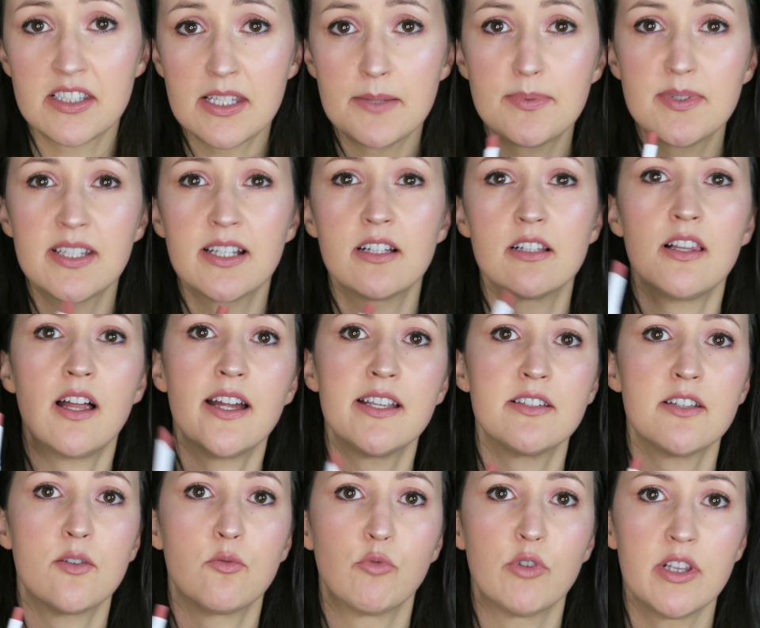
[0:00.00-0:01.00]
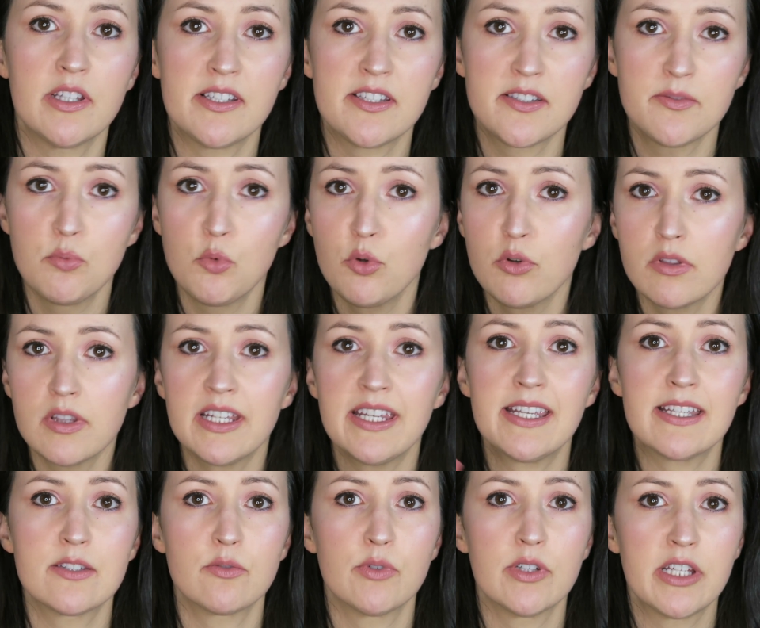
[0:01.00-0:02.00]
Lipstick glides on really
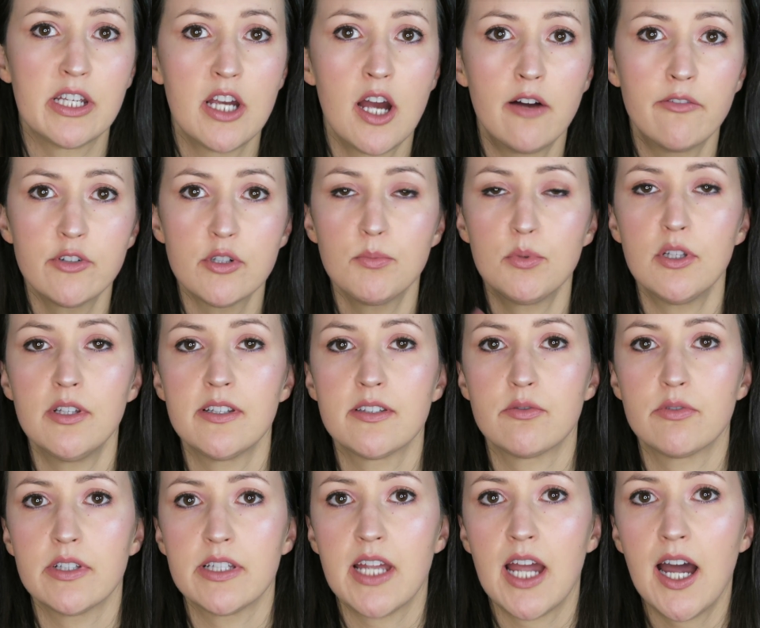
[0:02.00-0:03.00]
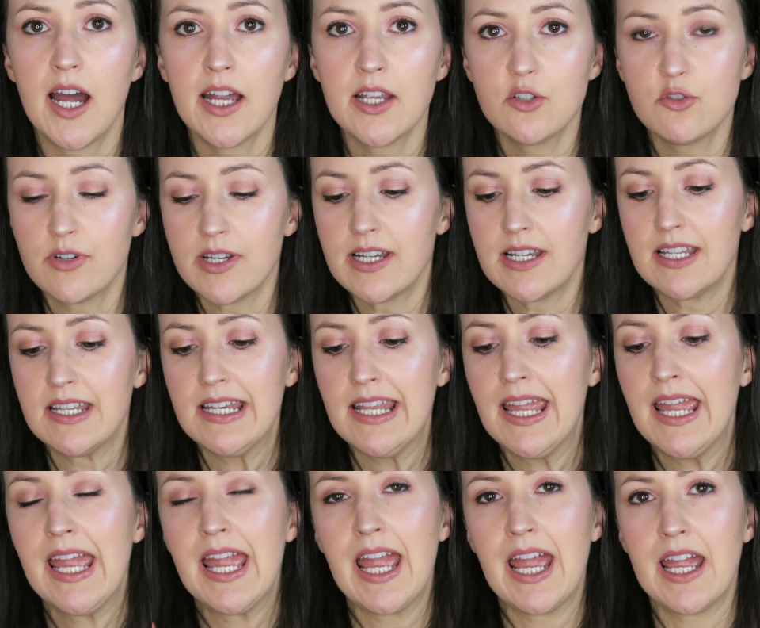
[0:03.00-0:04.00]
smoothly. It's really comfortable, it's really
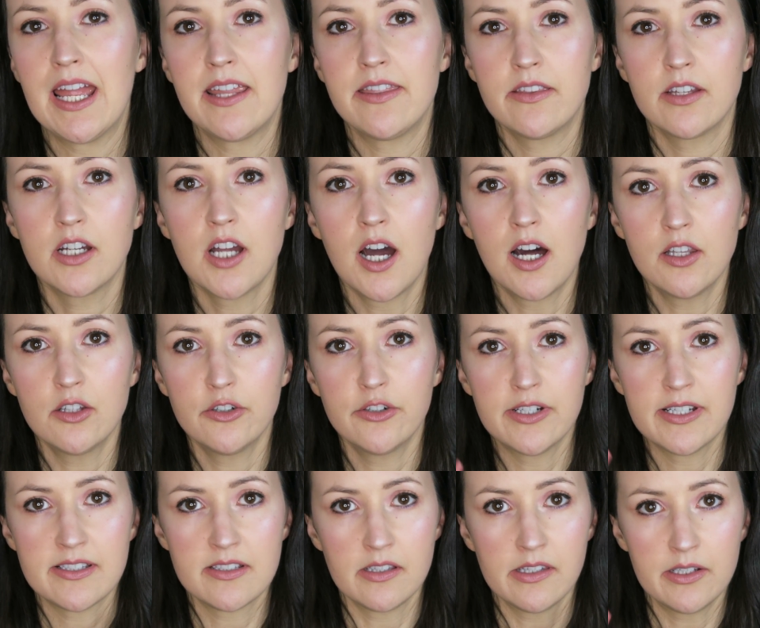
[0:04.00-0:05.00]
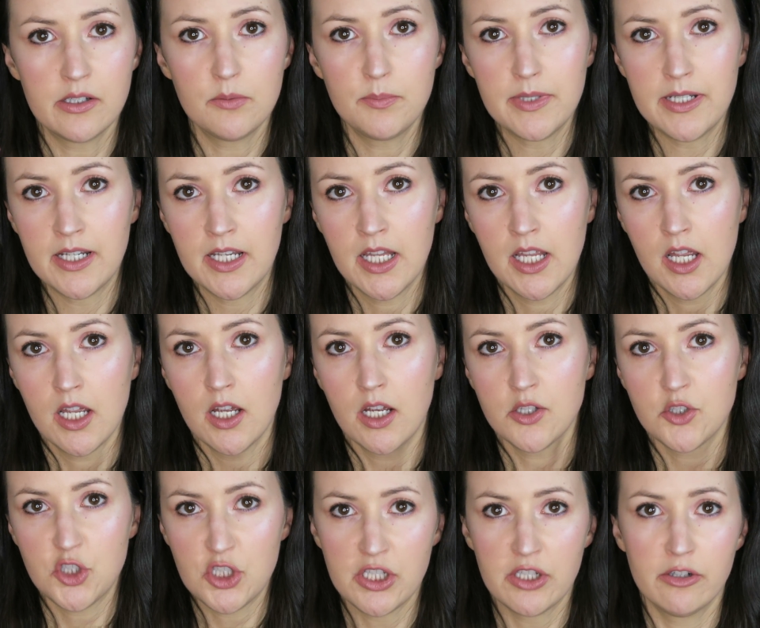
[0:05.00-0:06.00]
hydrating, and the color is a little bit
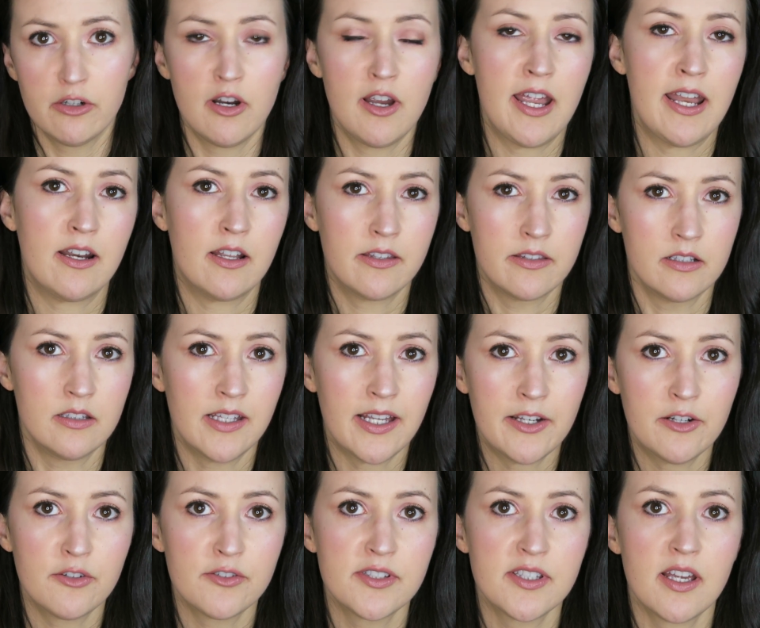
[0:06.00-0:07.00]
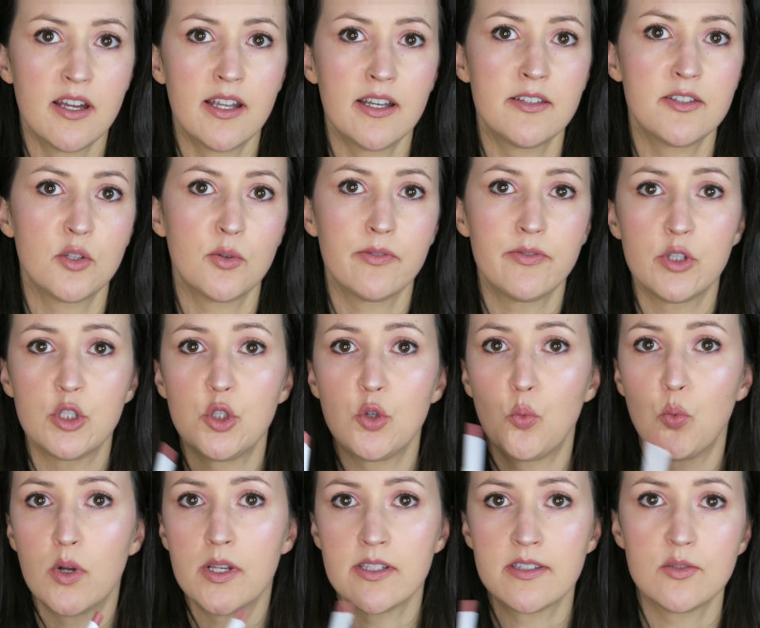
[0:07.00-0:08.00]
sheer and on the lighter side, so if you
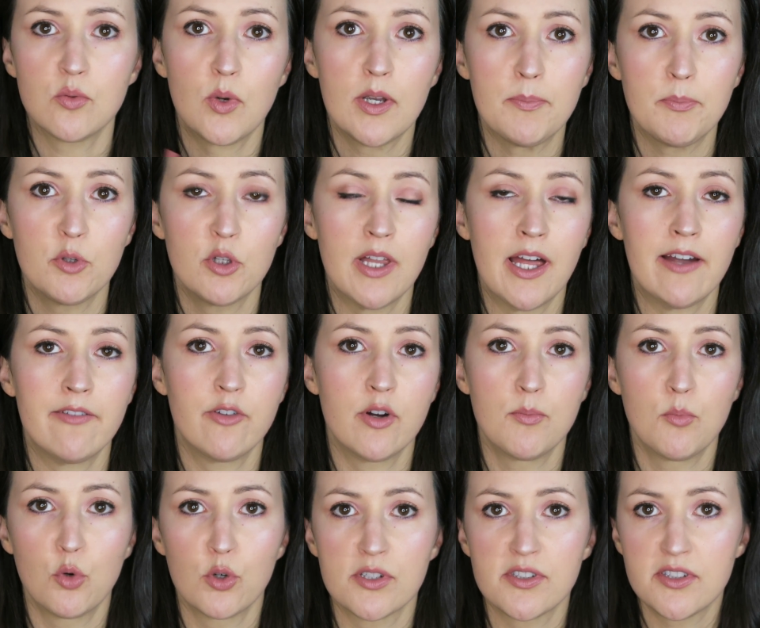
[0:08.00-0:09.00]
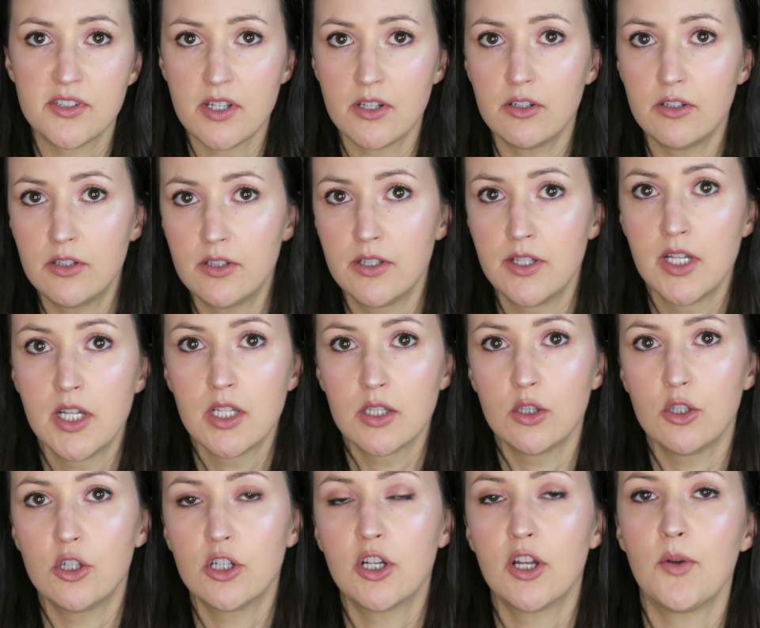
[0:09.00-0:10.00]
do one swipe you'll have a more subtle
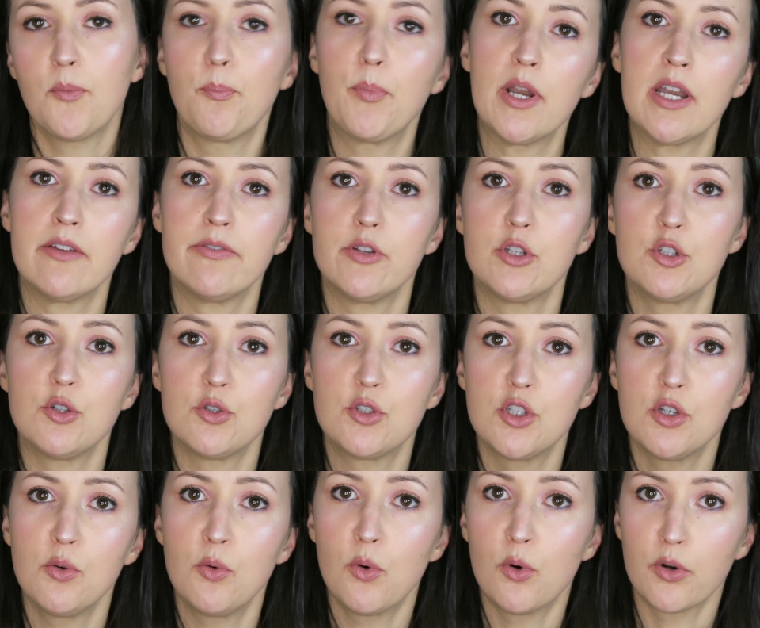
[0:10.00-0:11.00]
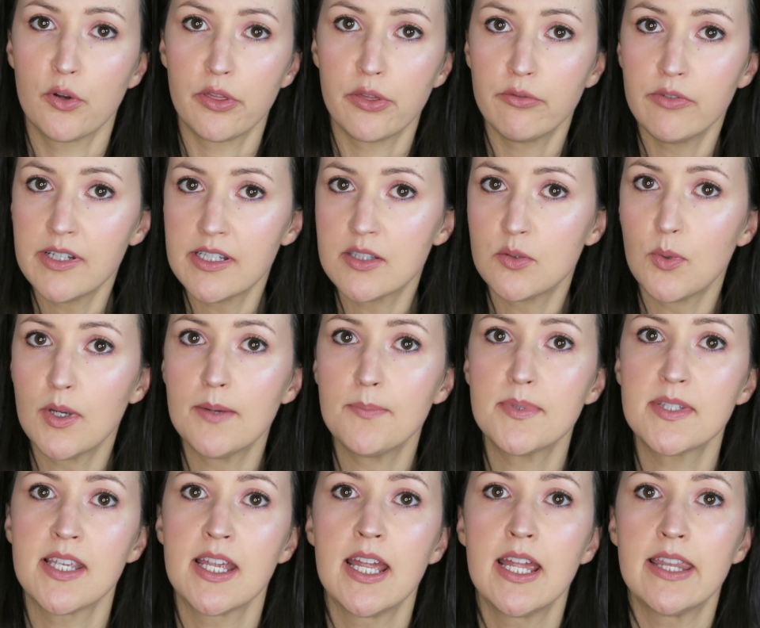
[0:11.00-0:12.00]
look, but if you do 2 or 3
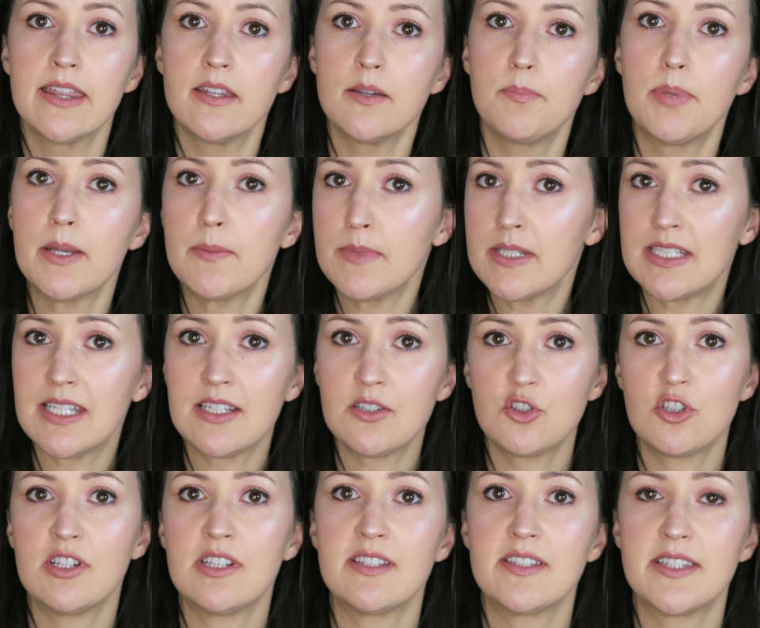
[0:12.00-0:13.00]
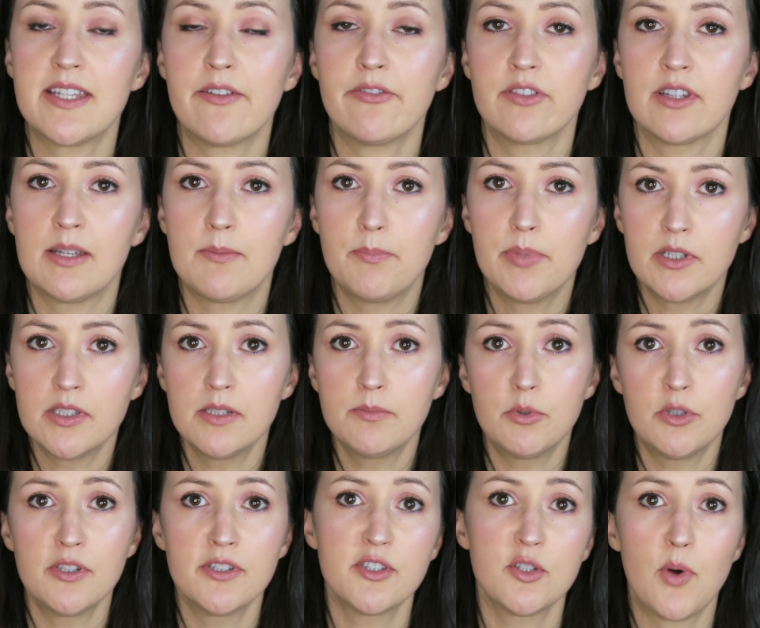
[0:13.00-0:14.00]
swipes the pigmentation is definitely
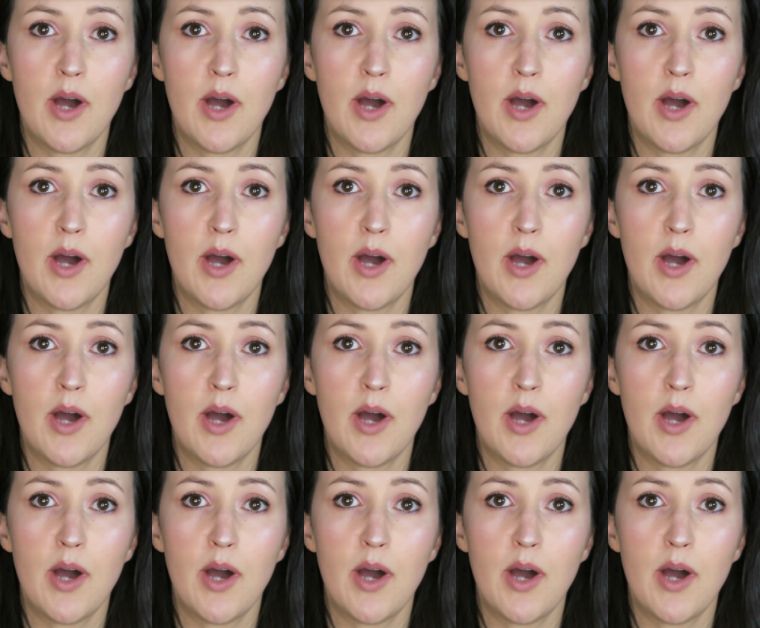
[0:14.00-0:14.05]
buildable.